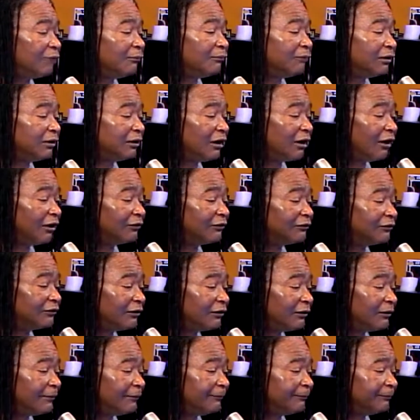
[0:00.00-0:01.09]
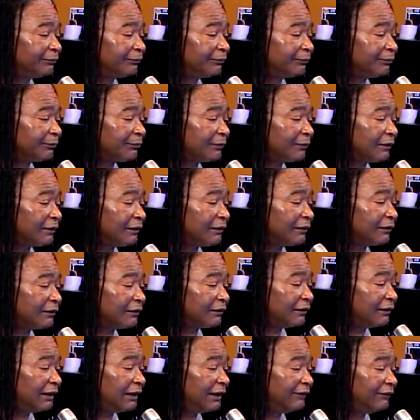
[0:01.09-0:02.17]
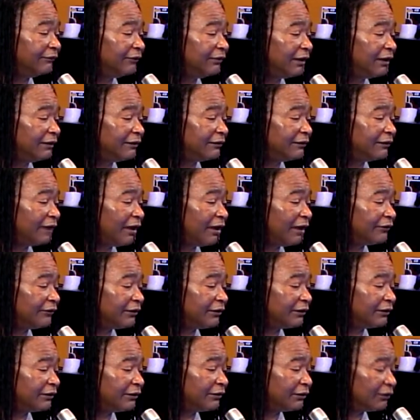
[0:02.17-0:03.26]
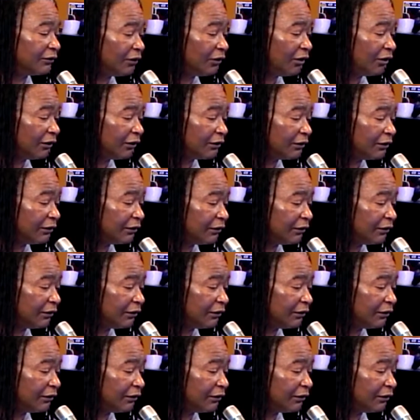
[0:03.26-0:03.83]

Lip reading: Because Cleveland doesn't look.